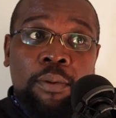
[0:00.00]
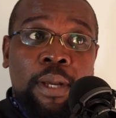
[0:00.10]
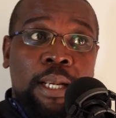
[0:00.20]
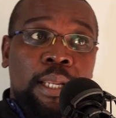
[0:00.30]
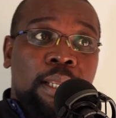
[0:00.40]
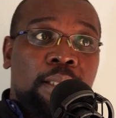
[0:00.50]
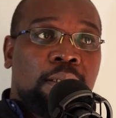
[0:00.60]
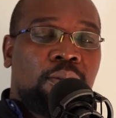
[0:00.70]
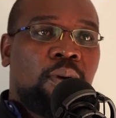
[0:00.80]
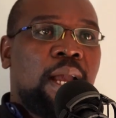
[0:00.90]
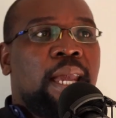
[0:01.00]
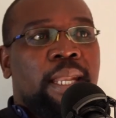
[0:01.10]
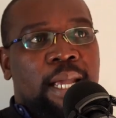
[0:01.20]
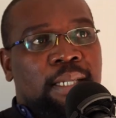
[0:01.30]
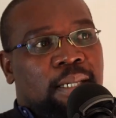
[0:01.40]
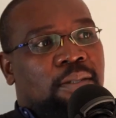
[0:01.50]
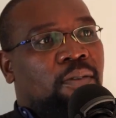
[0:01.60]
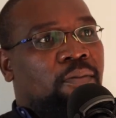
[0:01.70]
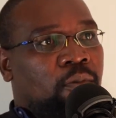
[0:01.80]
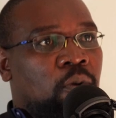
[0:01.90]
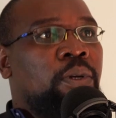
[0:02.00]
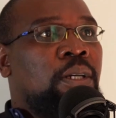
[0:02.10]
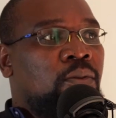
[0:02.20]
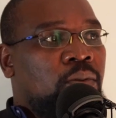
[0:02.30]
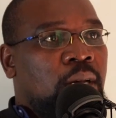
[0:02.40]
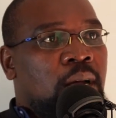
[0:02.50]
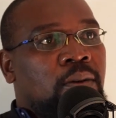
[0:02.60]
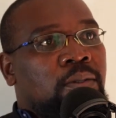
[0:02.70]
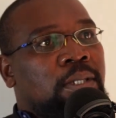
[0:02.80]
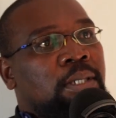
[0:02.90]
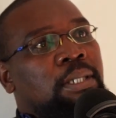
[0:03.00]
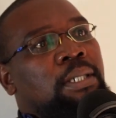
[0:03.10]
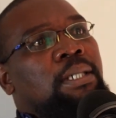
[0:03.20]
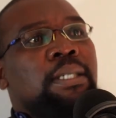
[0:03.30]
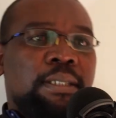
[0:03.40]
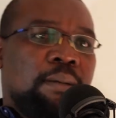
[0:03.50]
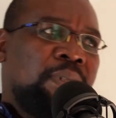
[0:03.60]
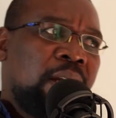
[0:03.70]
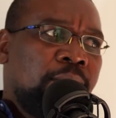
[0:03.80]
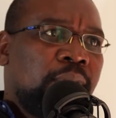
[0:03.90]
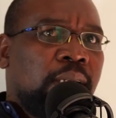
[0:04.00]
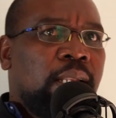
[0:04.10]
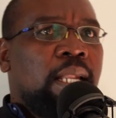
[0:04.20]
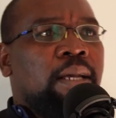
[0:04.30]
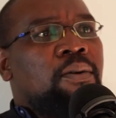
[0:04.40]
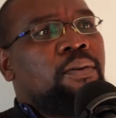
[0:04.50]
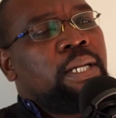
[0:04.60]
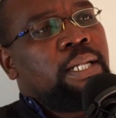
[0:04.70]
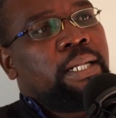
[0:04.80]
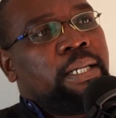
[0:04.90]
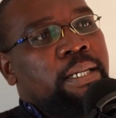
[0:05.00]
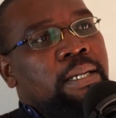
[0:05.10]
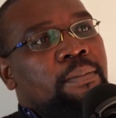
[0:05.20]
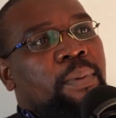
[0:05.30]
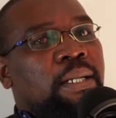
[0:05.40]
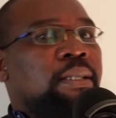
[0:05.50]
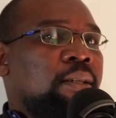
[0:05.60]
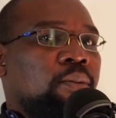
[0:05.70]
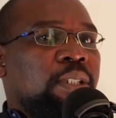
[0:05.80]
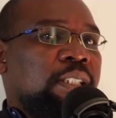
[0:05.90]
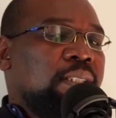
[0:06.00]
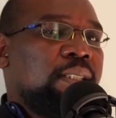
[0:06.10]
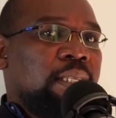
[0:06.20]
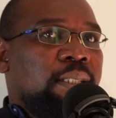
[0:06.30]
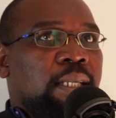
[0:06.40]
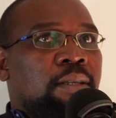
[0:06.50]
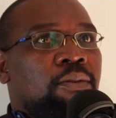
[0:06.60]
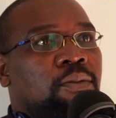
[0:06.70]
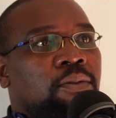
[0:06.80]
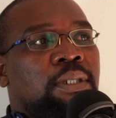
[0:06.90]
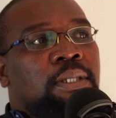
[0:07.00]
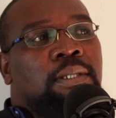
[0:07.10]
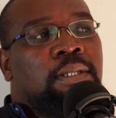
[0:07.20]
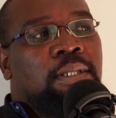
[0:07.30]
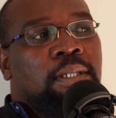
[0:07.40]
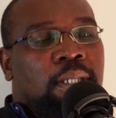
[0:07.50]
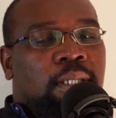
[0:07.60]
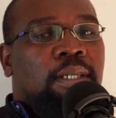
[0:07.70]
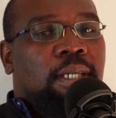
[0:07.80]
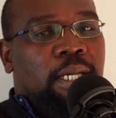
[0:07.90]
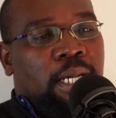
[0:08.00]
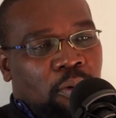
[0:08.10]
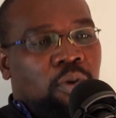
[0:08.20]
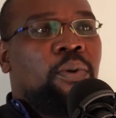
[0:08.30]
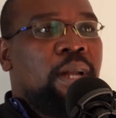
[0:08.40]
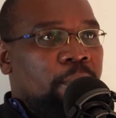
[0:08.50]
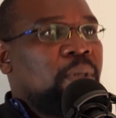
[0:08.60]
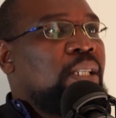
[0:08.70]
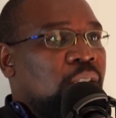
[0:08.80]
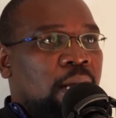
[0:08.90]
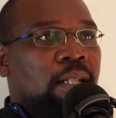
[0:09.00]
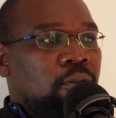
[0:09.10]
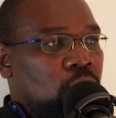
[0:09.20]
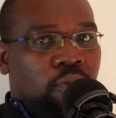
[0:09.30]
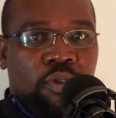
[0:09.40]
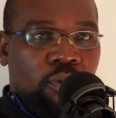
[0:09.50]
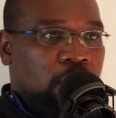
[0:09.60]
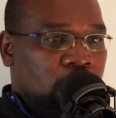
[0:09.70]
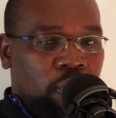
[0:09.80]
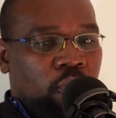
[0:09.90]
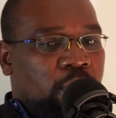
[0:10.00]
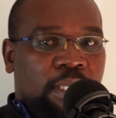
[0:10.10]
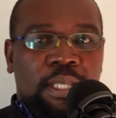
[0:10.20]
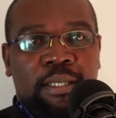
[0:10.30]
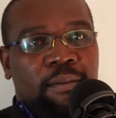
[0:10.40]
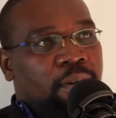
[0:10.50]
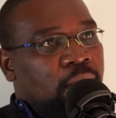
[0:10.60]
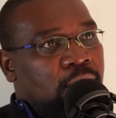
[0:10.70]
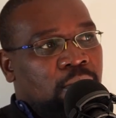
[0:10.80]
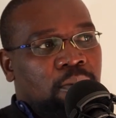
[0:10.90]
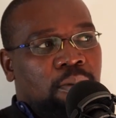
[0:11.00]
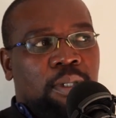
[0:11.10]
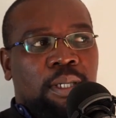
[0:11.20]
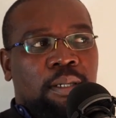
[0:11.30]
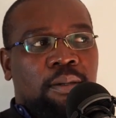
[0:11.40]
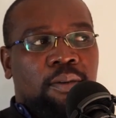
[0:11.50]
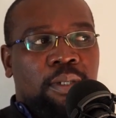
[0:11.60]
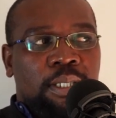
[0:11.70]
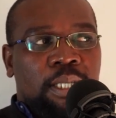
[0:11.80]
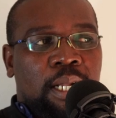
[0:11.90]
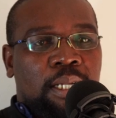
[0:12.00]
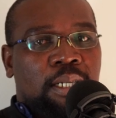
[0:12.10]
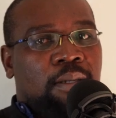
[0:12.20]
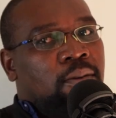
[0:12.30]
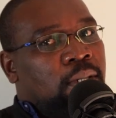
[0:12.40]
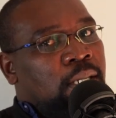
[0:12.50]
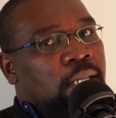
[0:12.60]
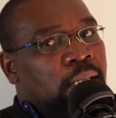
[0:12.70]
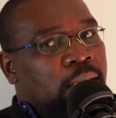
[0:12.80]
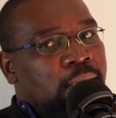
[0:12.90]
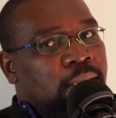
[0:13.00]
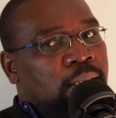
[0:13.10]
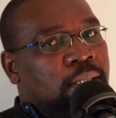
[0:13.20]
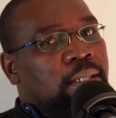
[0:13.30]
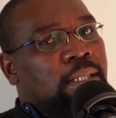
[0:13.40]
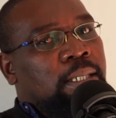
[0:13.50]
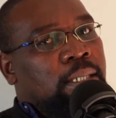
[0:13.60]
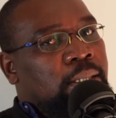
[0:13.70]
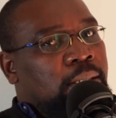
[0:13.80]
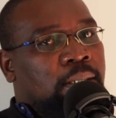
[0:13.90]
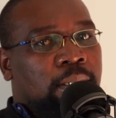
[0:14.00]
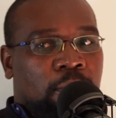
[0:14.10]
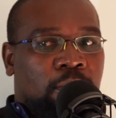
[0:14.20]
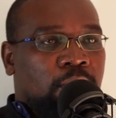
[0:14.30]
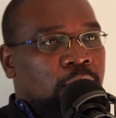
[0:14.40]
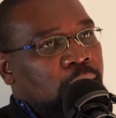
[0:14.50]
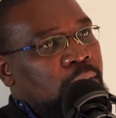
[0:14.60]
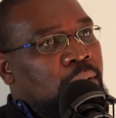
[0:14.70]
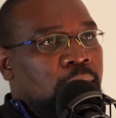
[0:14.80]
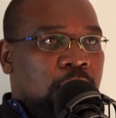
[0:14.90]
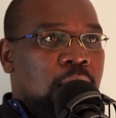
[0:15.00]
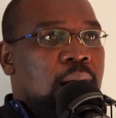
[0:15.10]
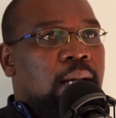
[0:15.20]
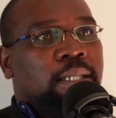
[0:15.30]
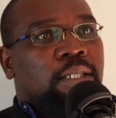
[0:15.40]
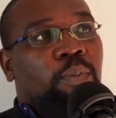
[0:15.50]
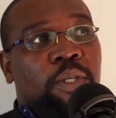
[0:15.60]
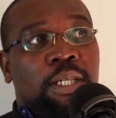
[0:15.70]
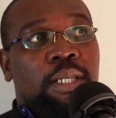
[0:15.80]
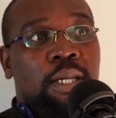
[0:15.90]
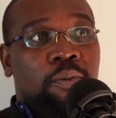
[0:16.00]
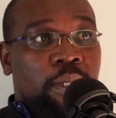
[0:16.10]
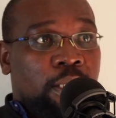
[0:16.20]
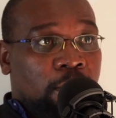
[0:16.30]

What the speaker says: rent. So I had access of going into the house. Sometimes but it was just that thing you would see. Growing up as a child, you could see the difference. Okay, koni structure, kona nalesi, and true. Yeah, and especially in winter,